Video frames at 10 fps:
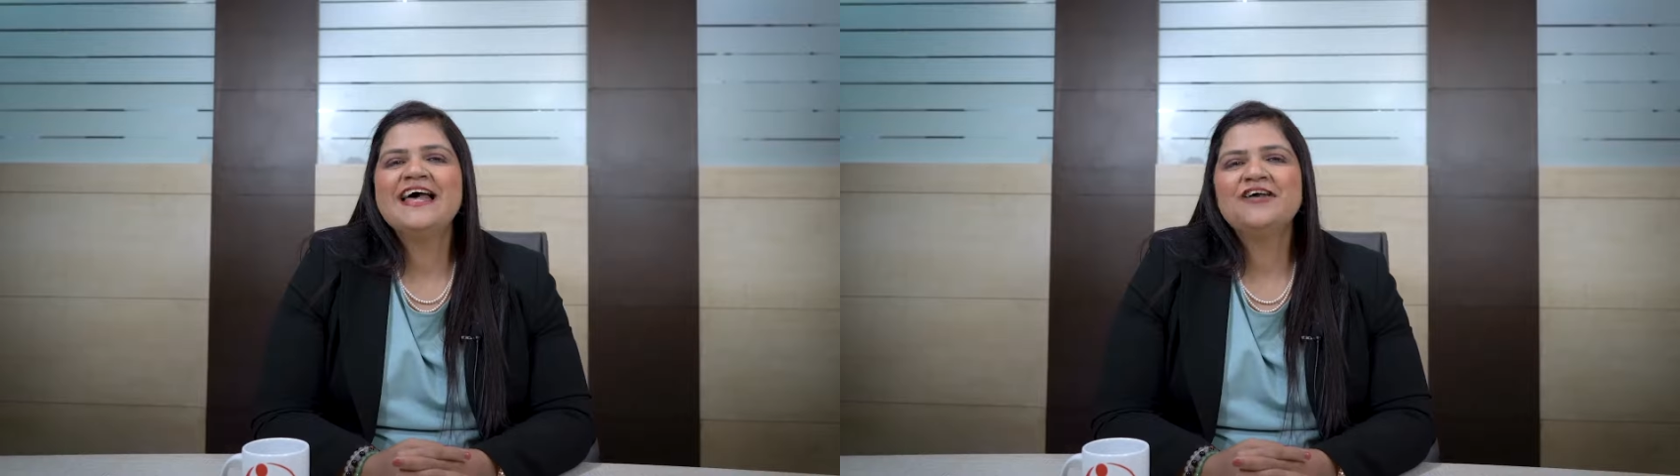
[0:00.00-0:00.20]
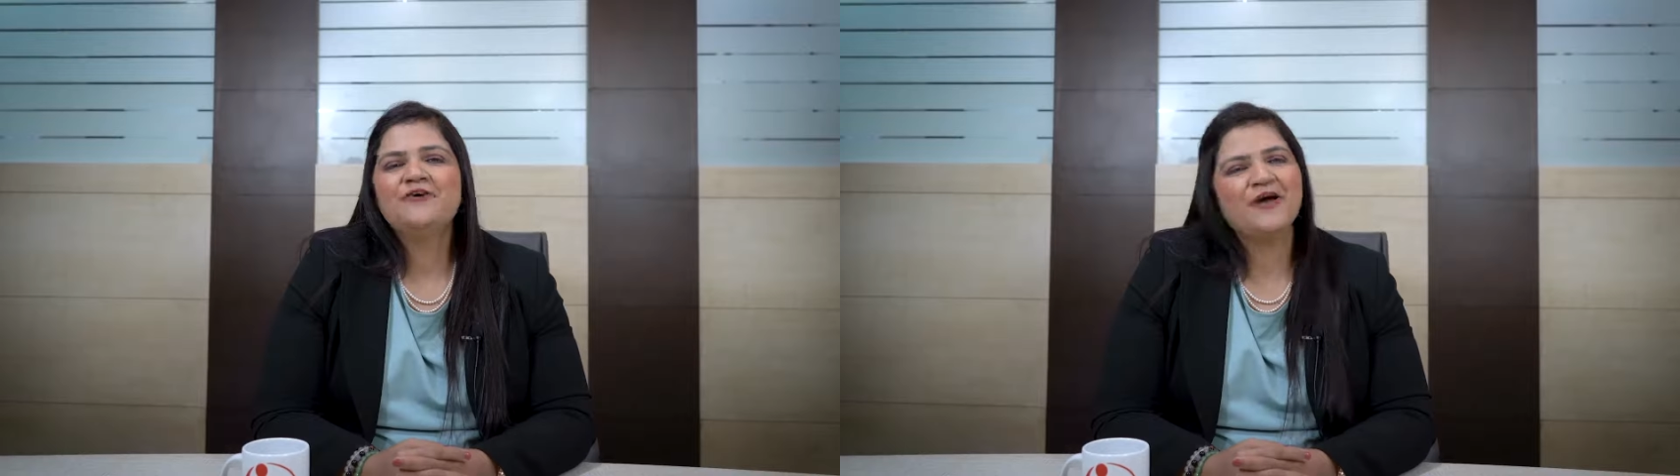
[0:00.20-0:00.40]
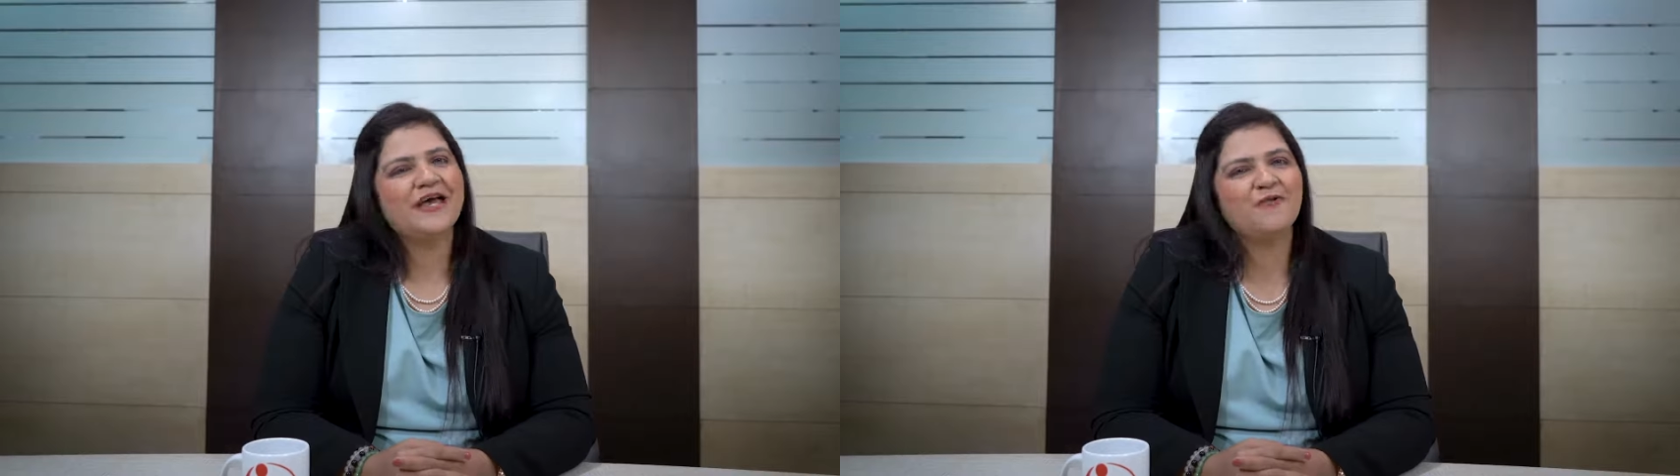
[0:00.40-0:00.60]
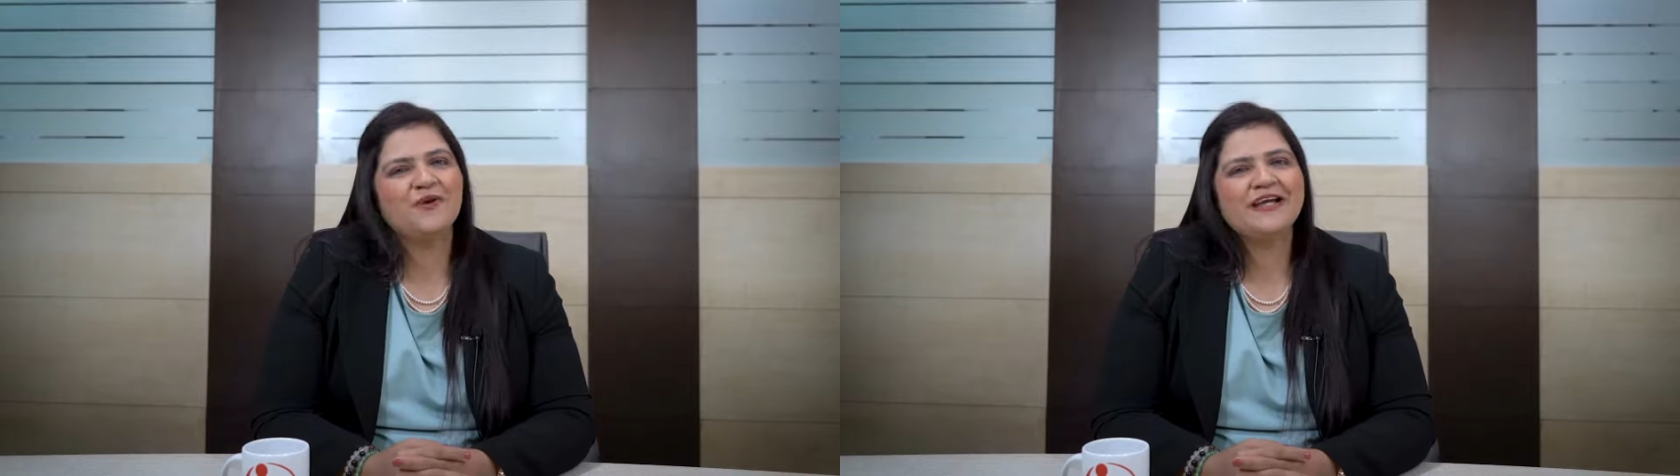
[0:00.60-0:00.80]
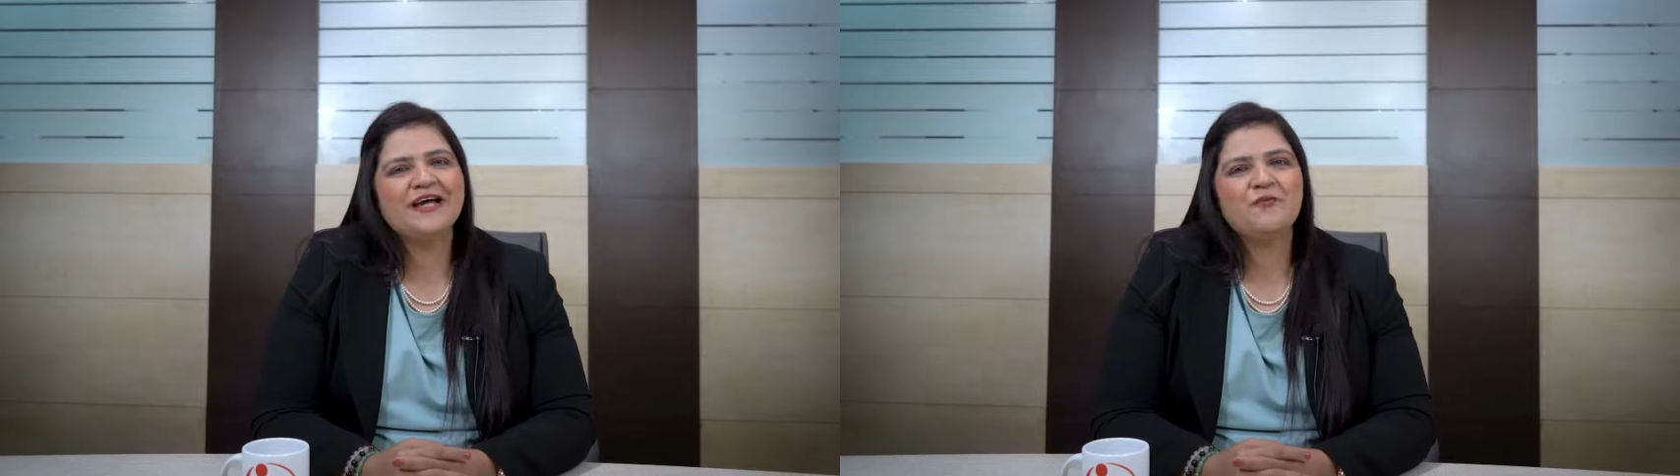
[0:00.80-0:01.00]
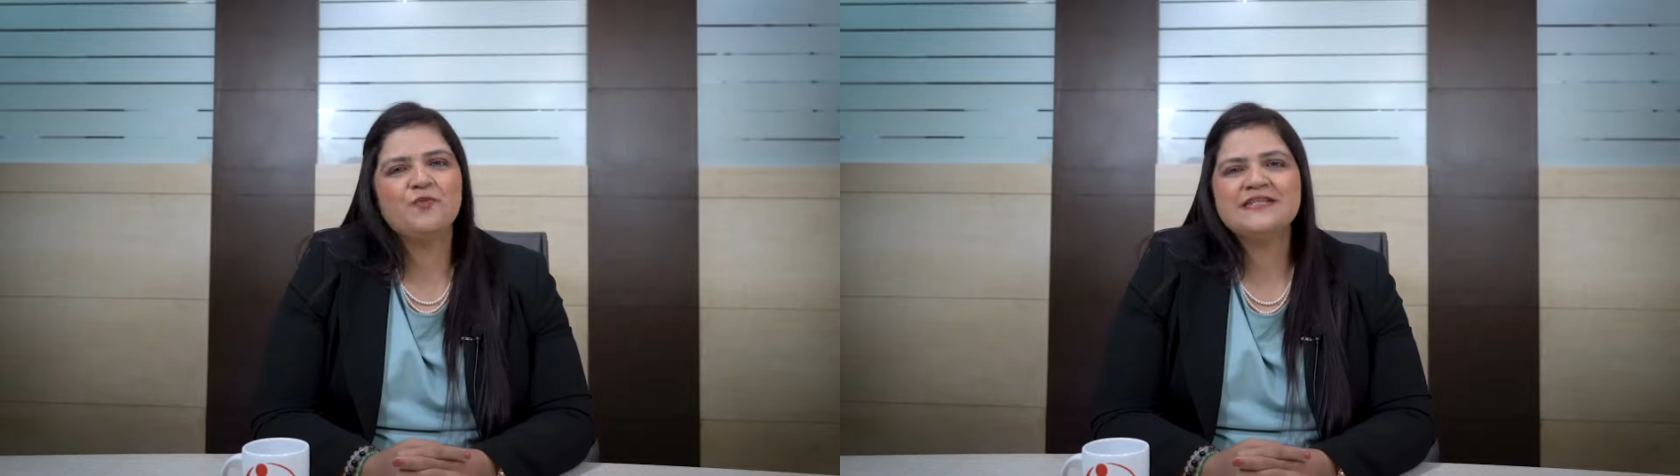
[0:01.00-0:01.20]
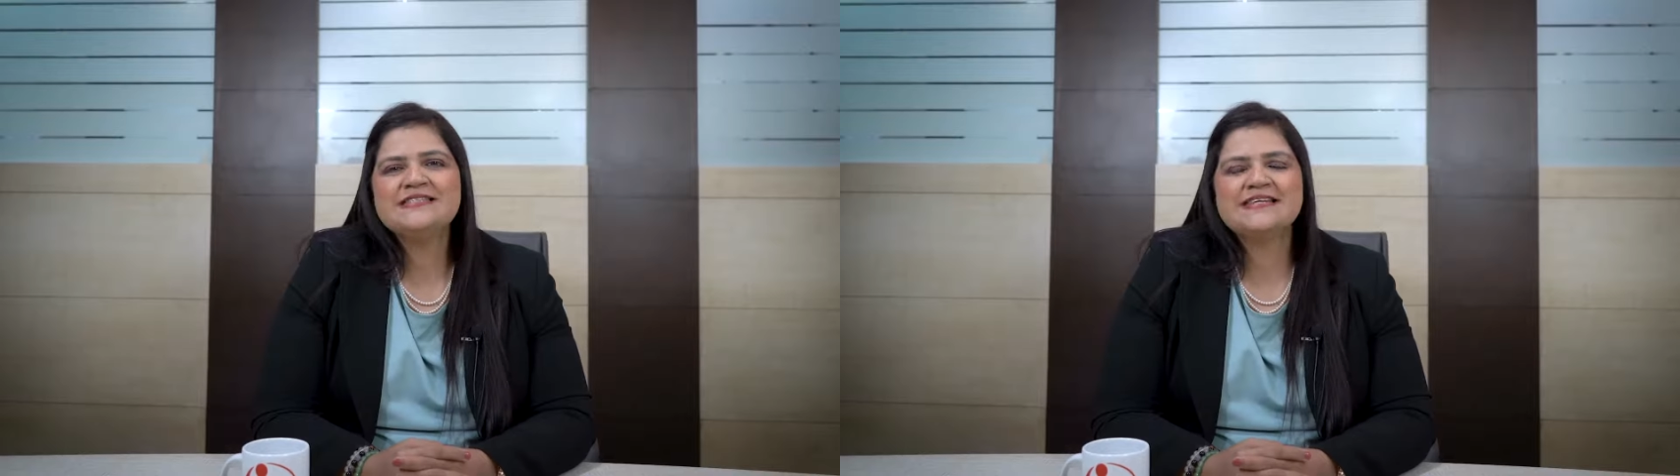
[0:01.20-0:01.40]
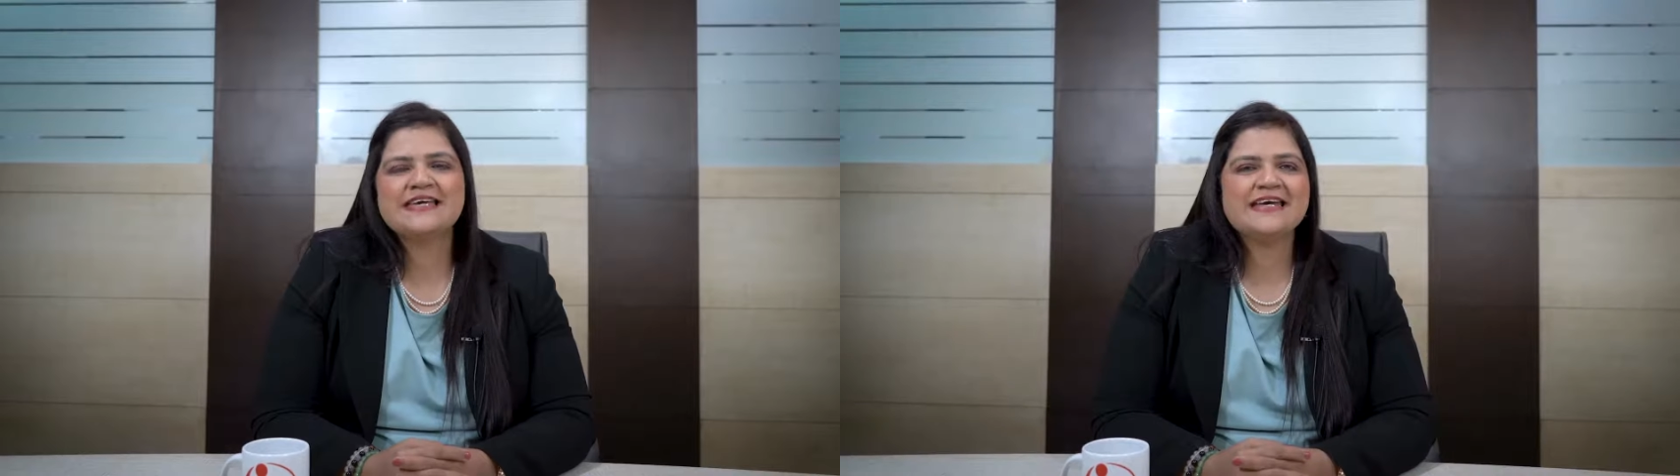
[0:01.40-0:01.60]
Hello and welcome
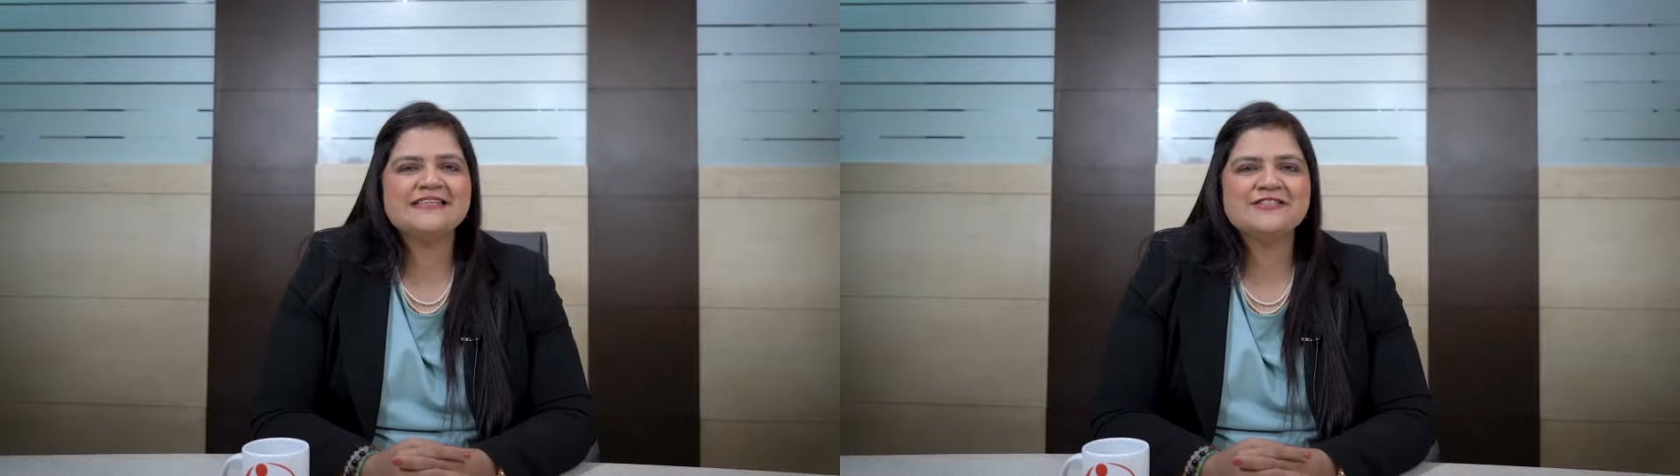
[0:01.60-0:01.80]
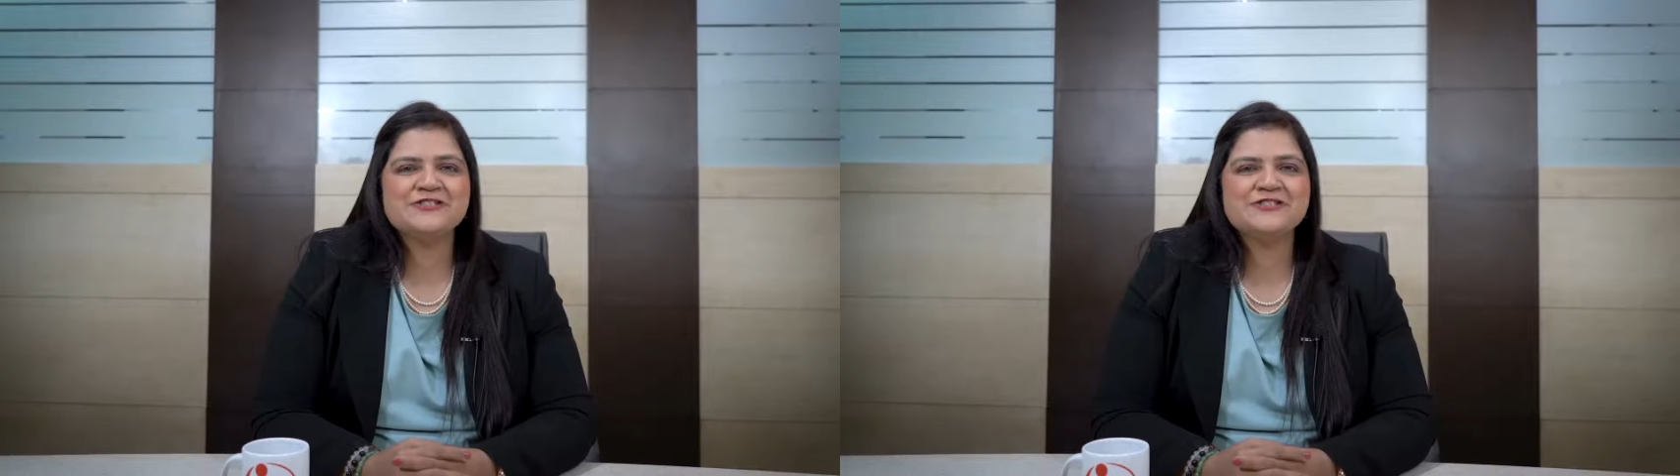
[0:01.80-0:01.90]
once again